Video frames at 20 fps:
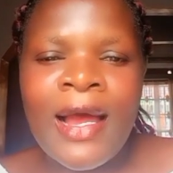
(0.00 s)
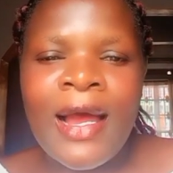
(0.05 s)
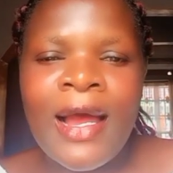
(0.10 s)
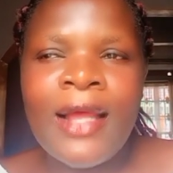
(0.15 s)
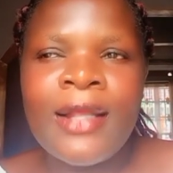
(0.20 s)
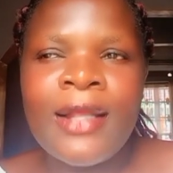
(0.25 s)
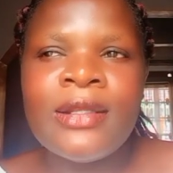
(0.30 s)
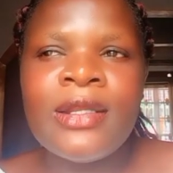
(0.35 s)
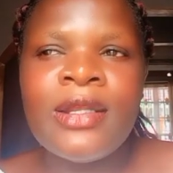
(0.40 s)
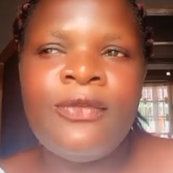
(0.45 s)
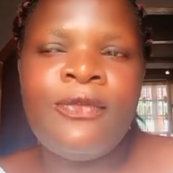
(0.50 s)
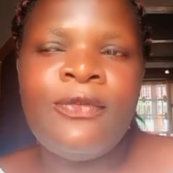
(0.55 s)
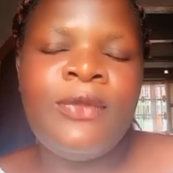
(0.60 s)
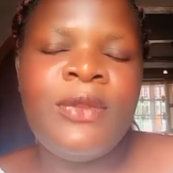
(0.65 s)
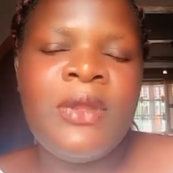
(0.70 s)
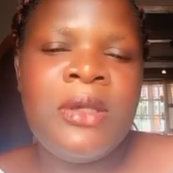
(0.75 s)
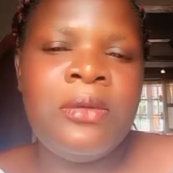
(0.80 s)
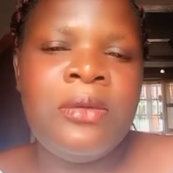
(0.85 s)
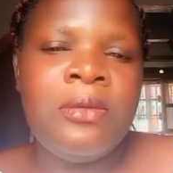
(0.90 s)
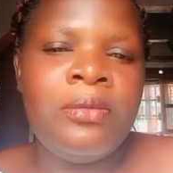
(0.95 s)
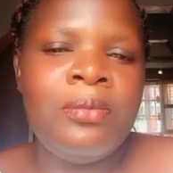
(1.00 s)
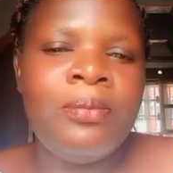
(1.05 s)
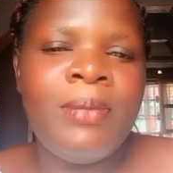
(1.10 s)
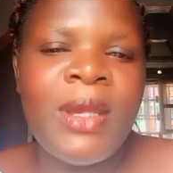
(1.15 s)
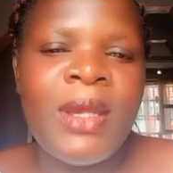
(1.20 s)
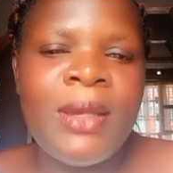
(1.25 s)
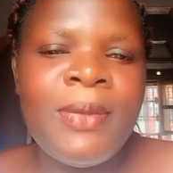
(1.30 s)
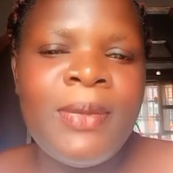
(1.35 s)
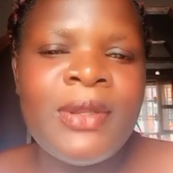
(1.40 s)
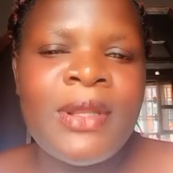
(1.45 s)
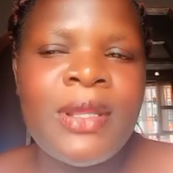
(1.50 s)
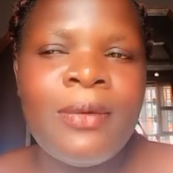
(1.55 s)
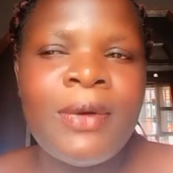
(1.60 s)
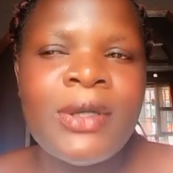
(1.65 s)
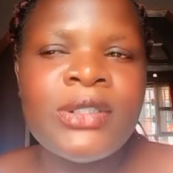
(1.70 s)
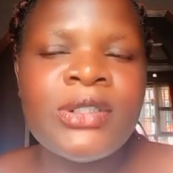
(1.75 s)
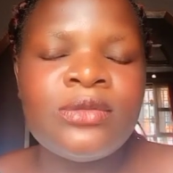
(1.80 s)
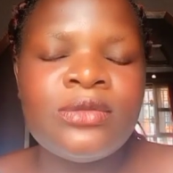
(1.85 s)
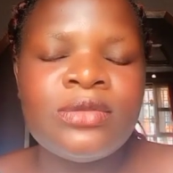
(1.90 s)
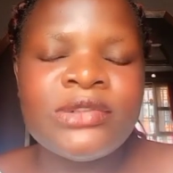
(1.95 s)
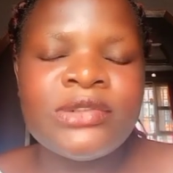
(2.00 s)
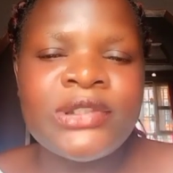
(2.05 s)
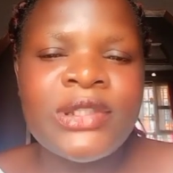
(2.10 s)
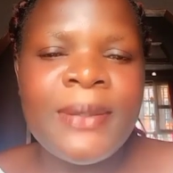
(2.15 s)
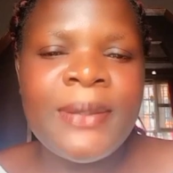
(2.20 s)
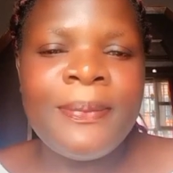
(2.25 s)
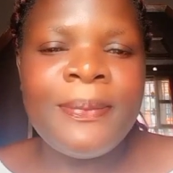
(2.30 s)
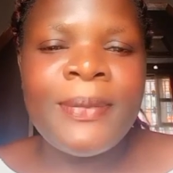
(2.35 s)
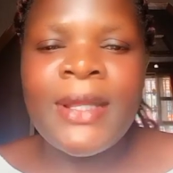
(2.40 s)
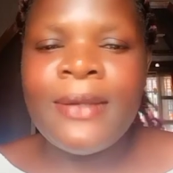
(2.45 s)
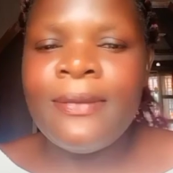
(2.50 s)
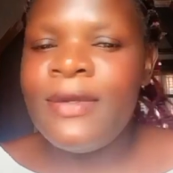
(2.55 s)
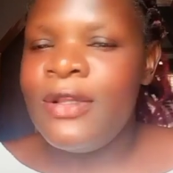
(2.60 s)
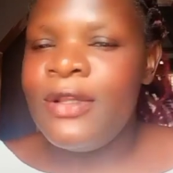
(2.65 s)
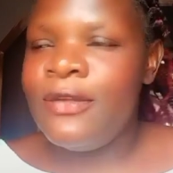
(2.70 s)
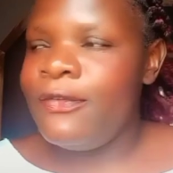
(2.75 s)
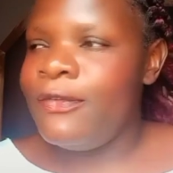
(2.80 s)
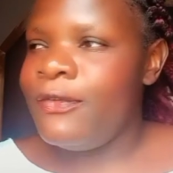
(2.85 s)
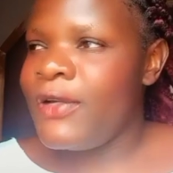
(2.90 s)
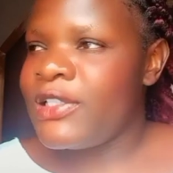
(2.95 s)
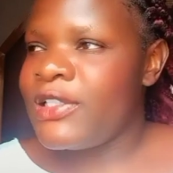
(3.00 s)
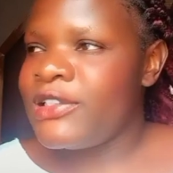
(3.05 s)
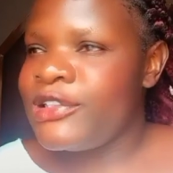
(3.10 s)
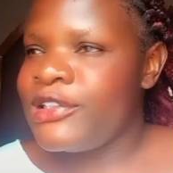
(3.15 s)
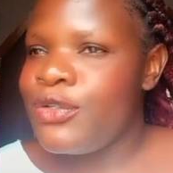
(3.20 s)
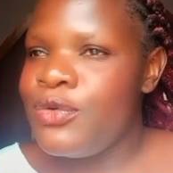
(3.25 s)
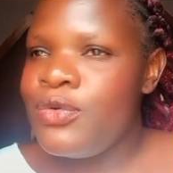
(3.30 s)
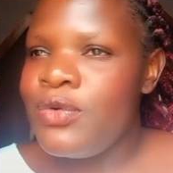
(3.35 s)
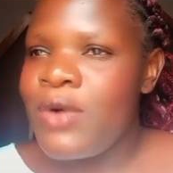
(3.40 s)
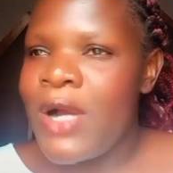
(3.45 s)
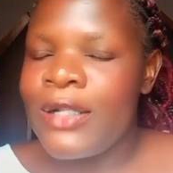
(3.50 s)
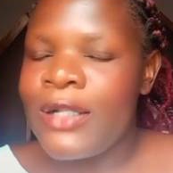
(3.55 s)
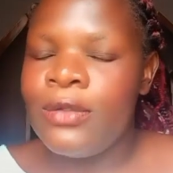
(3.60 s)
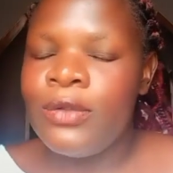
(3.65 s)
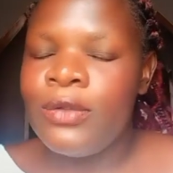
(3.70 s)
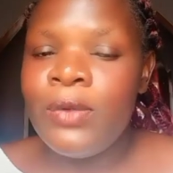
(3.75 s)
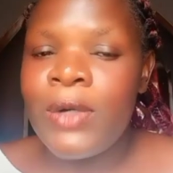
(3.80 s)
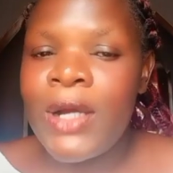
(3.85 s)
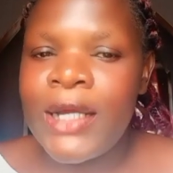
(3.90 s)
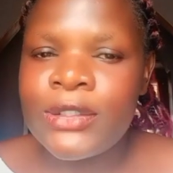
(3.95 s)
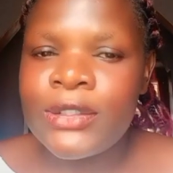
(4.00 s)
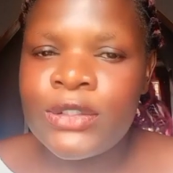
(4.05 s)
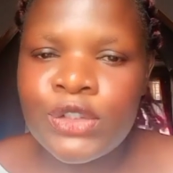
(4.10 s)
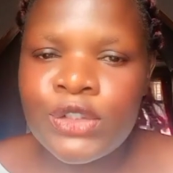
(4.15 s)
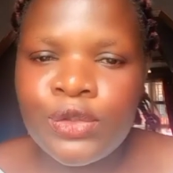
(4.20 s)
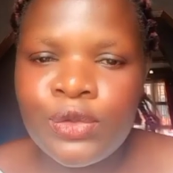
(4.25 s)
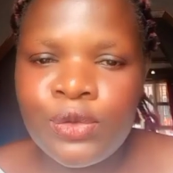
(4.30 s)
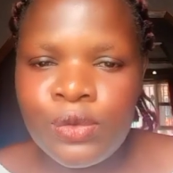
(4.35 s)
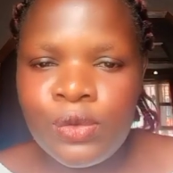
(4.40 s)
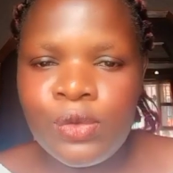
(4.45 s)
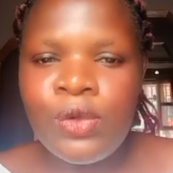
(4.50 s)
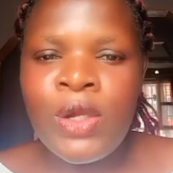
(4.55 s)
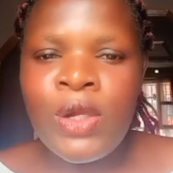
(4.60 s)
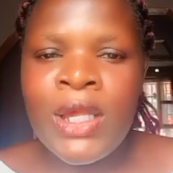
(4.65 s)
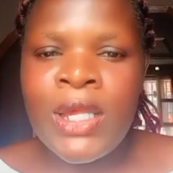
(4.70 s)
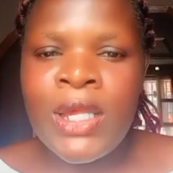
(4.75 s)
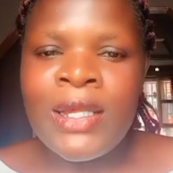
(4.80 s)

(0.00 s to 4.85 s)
And if they wanted to sleep, they will face you and look at you.